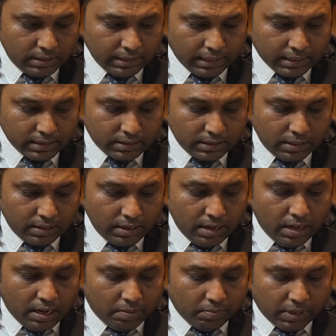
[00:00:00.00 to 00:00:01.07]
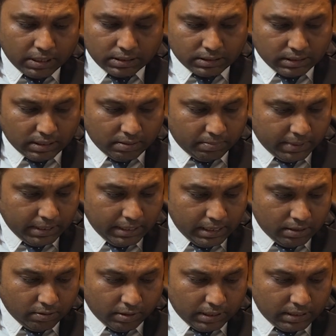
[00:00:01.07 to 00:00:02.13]
that is in Maheshwara
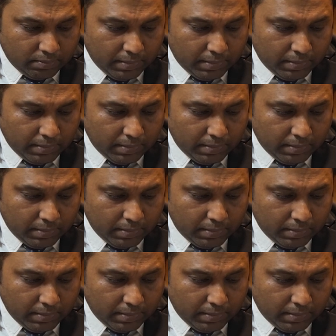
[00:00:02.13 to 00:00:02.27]
Medical College,